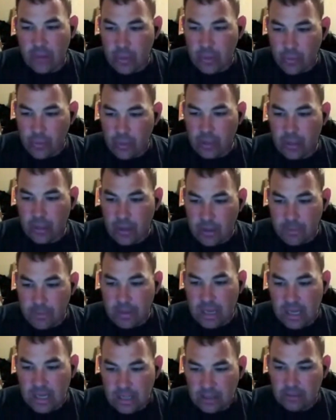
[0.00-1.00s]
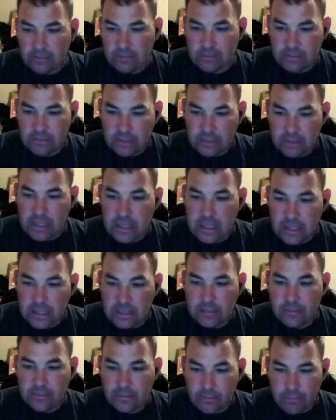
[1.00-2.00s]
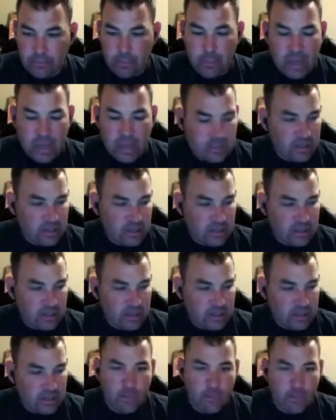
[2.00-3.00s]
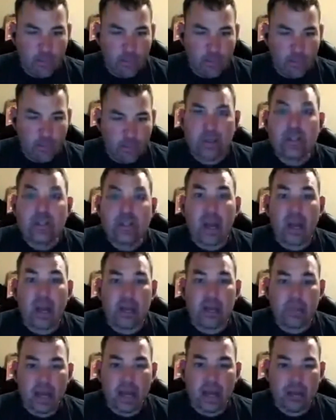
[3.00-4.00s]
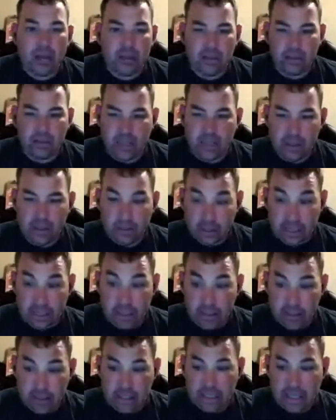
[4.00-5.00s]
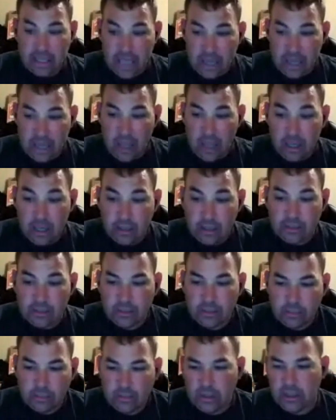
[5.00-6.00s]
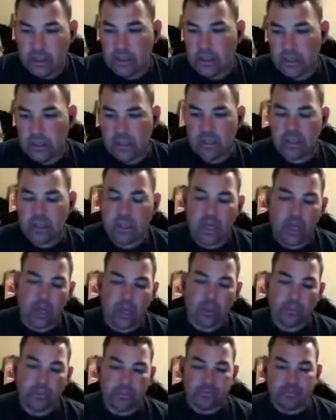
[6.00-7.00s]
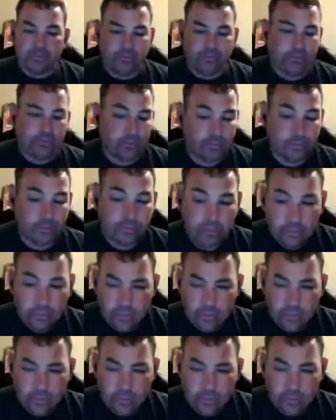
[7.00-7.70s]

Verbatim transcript: whether or not we want to admit it, uh, based on what the players talk about, their leaders in that locker room. So